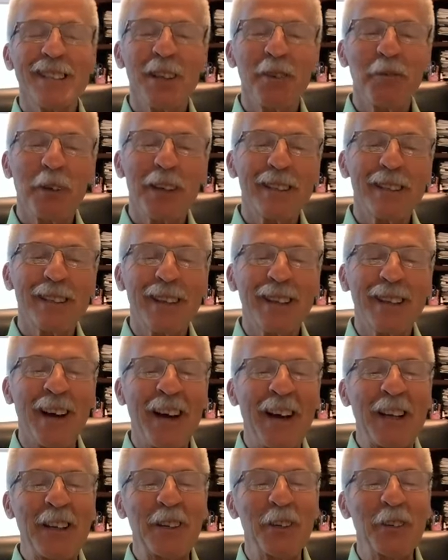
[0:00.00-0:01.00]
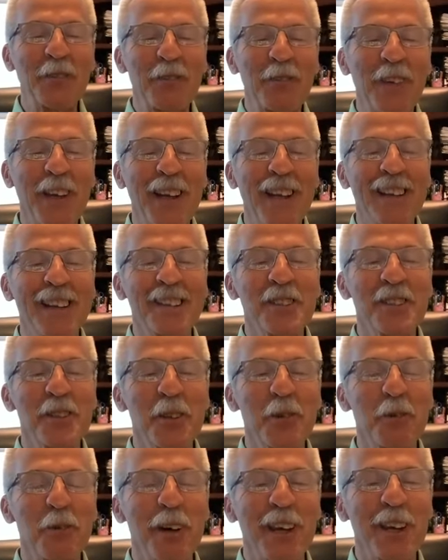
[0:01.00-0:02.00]
he wanted to guide her feet into
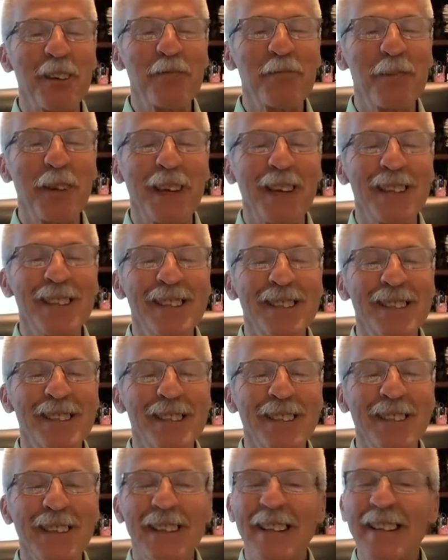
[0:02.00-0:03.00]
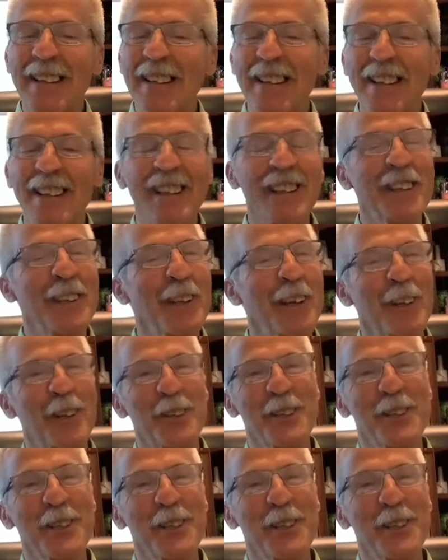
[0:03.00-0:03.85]
the way of peace. He didn't let her